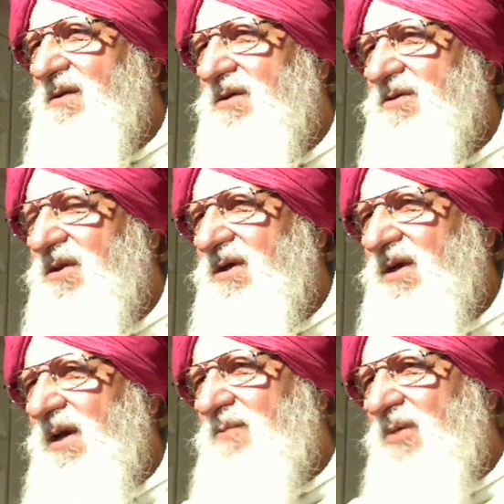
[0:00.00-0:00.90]
This is the
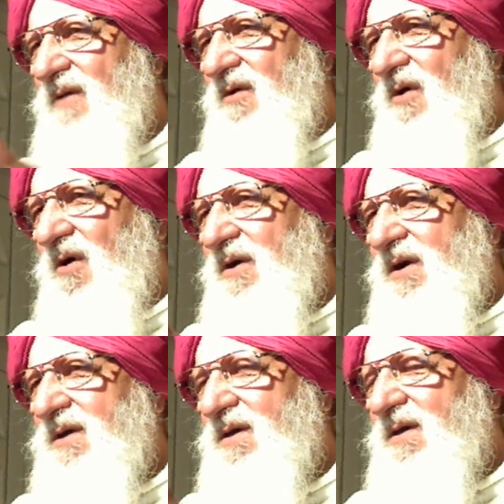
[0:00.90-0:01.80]
temple of
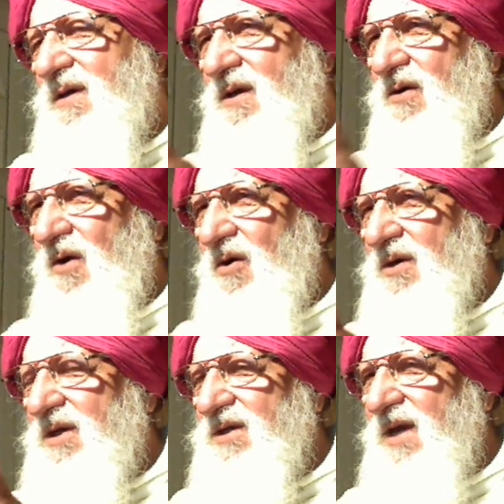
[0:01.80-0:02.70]
God.
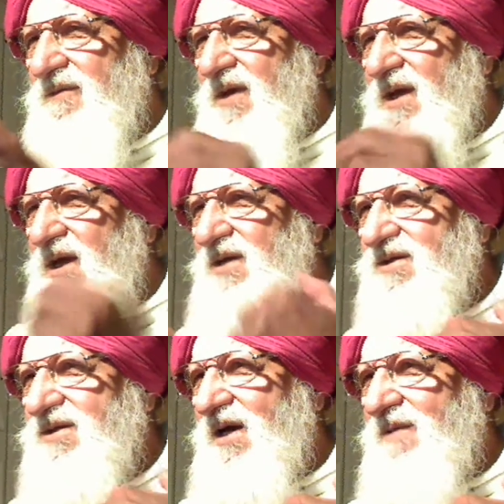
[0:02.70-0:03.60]
God is living
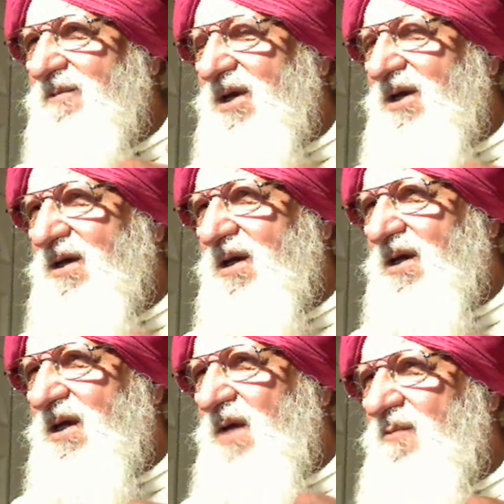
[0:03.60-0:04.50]
inside me.
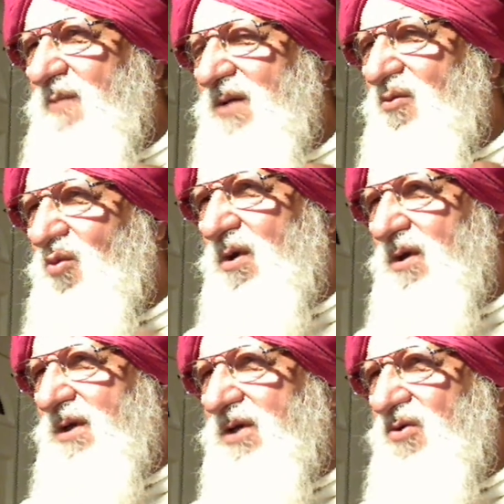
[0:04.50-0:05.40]
Emmanuel,
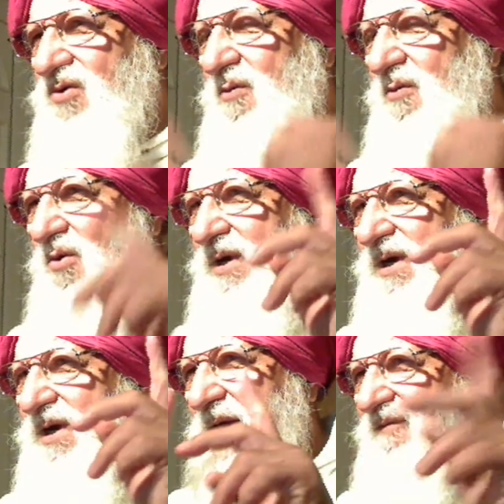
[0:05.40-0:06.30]
he is no more
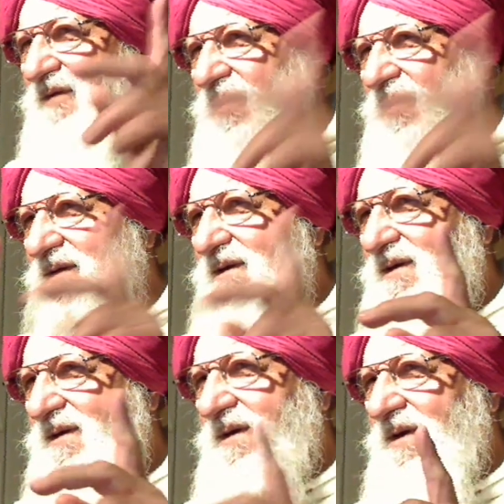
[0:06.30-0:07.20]
in heaven.
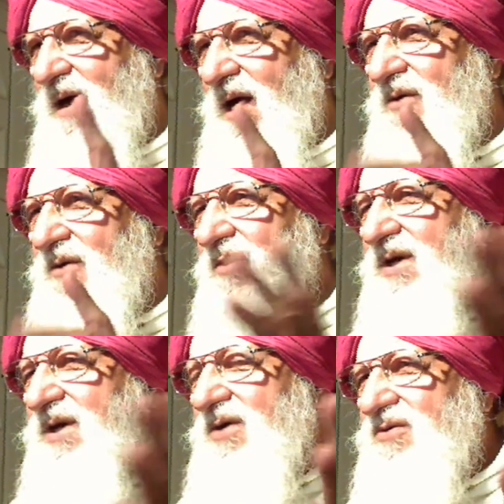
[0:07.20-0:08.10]
I don't
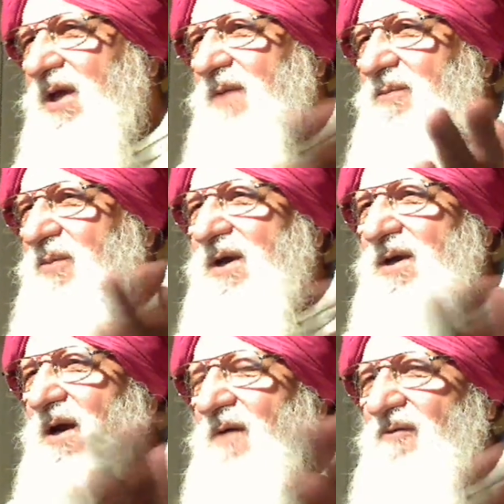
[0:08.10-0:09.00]
need to say
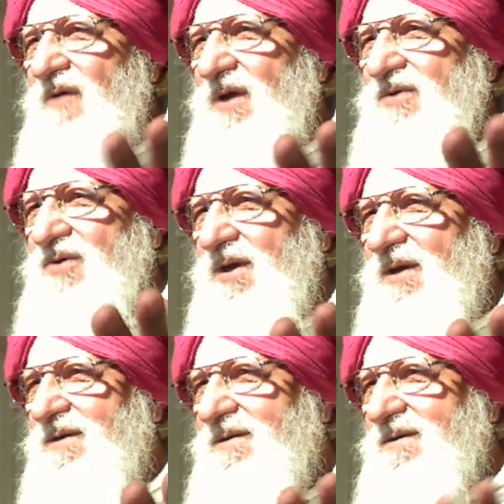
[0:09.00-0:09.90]
prayer or fasting,
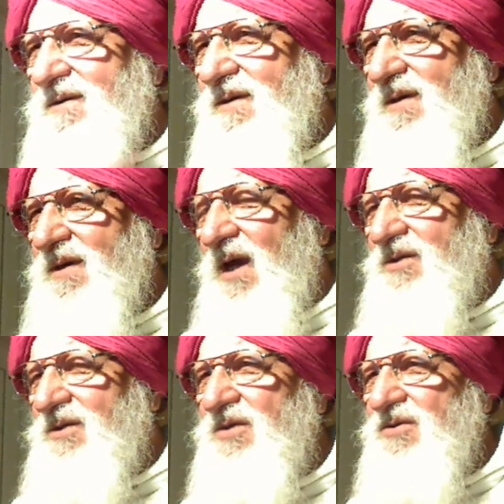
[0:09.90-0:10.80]

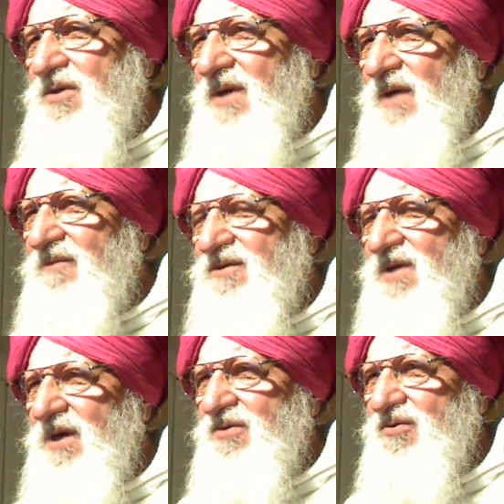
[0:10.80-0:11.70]
as uh, Jesus never
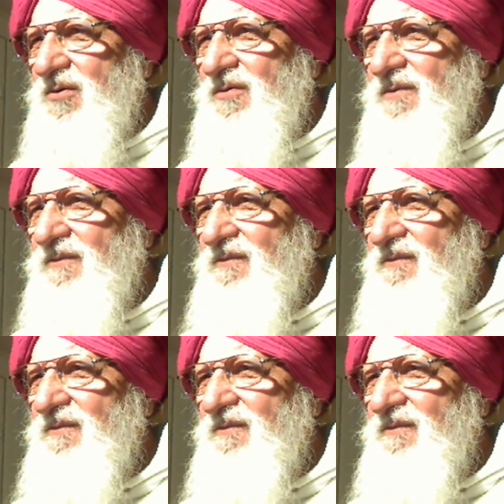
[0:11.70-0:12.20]
said so.